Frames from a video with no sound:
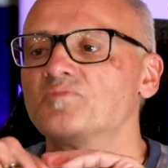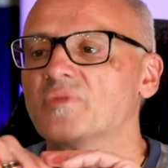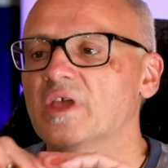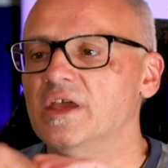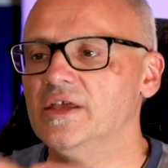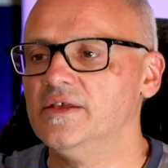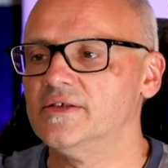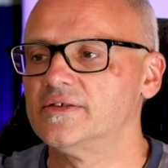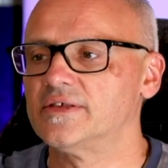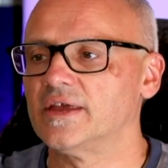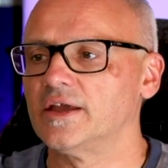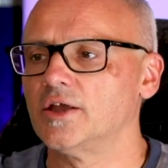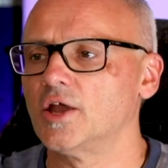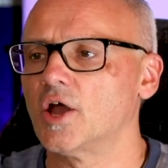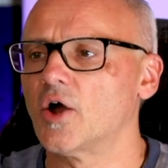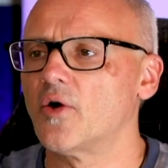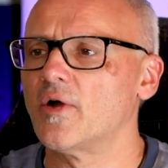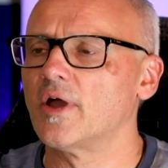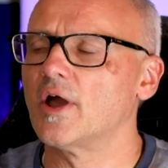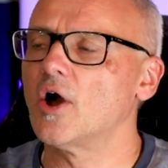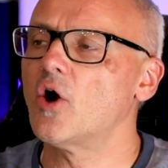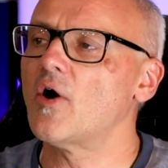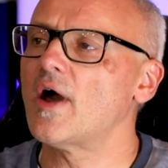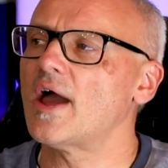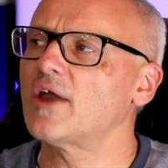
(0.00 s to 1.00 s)
he's then
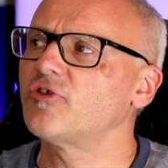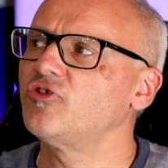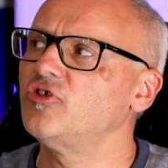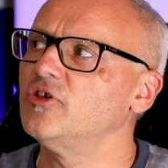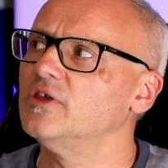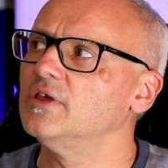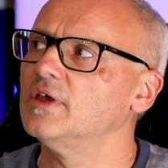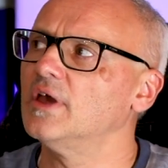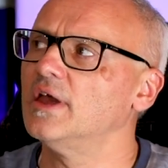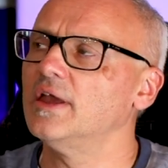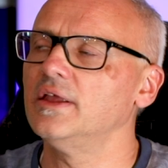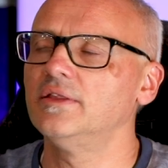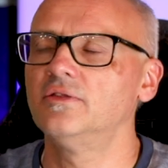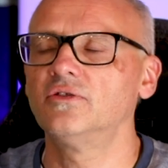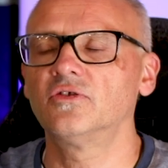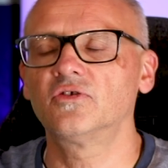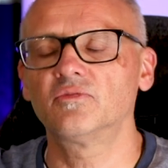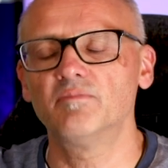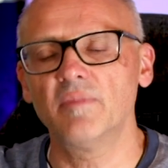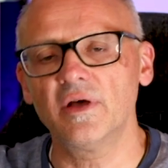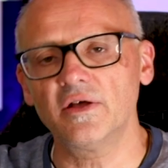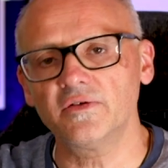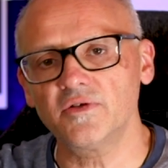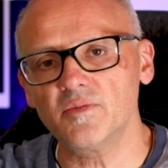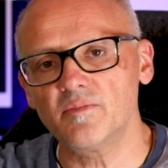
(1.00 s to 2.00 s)
going, actually, it
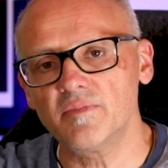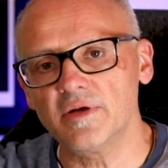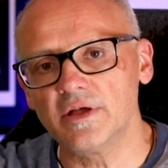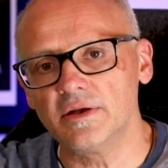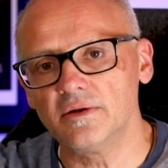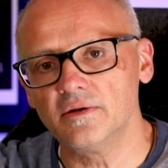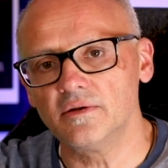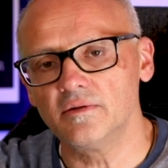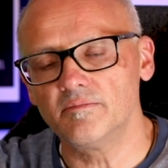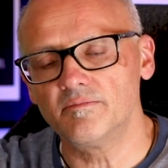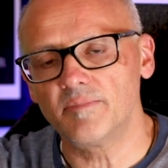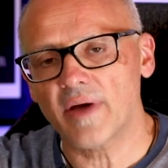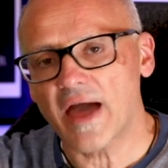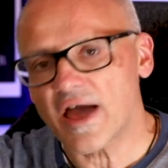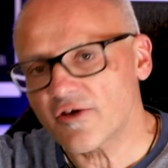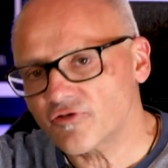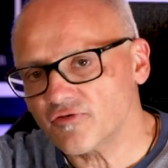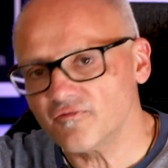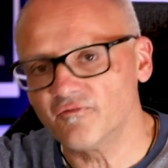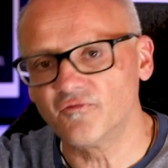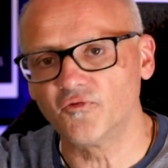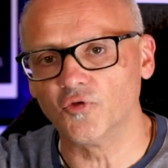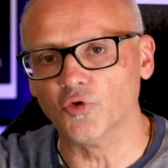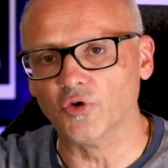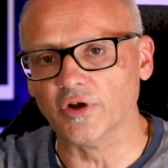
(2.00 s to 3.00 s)
smells a bit
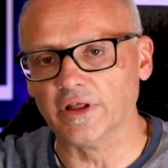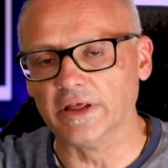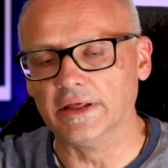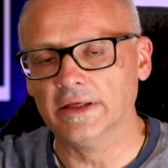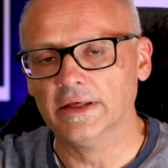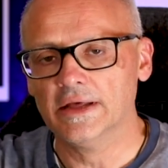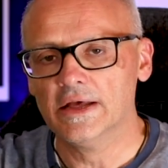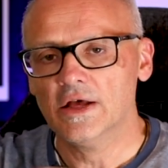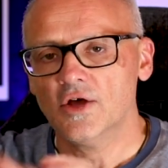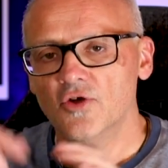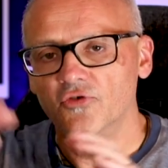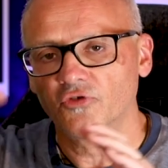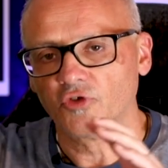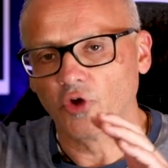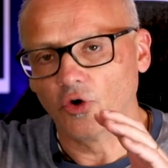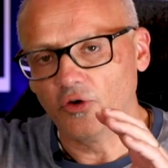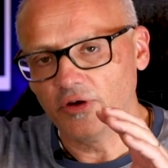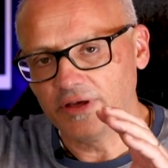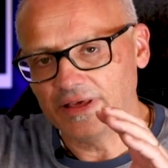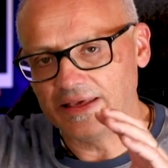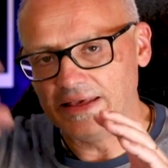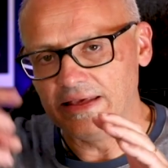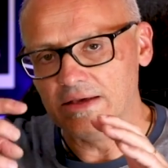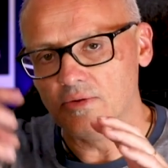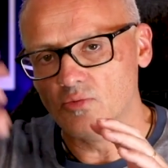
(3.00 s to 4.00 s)
passion fruity. So
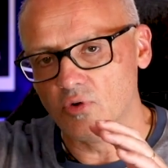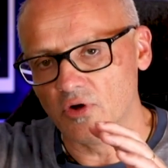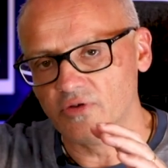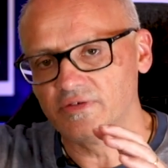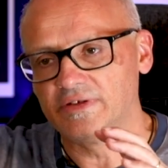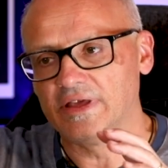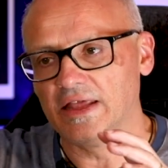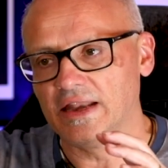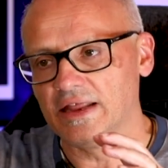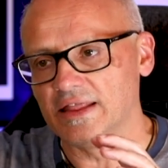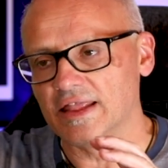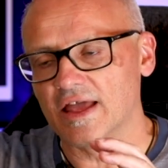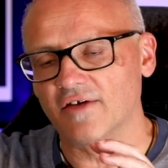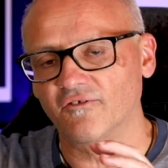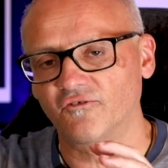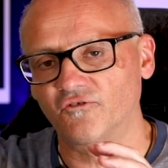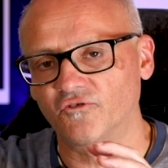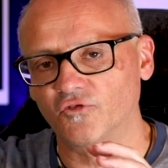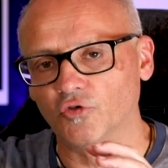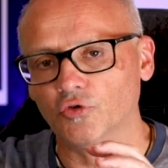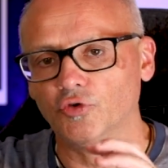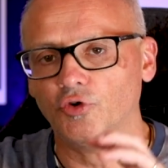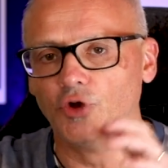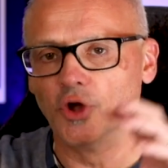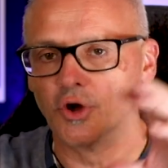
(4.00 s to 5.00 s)
he was getting that
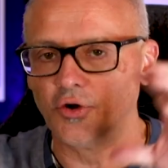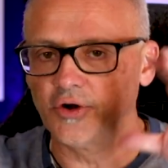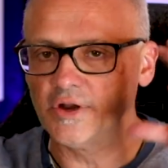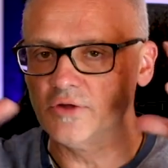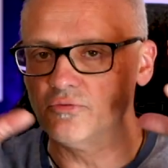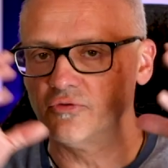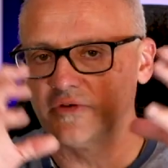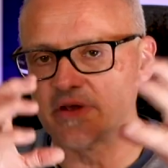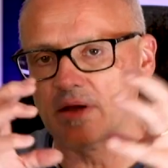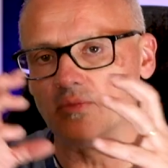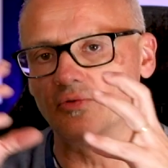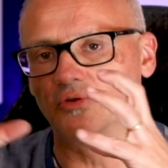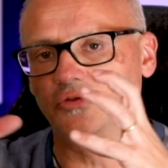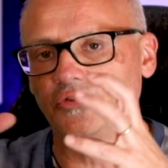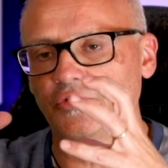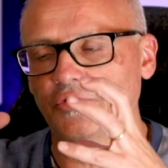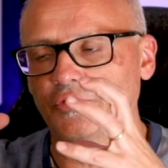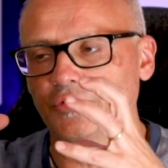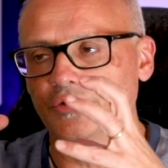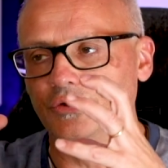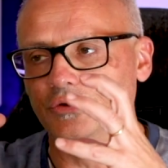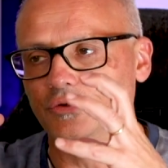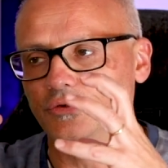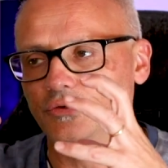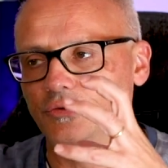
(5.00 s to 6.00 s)
fruit note. He was able
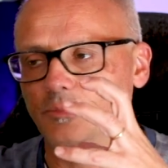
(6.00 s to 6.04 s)
to,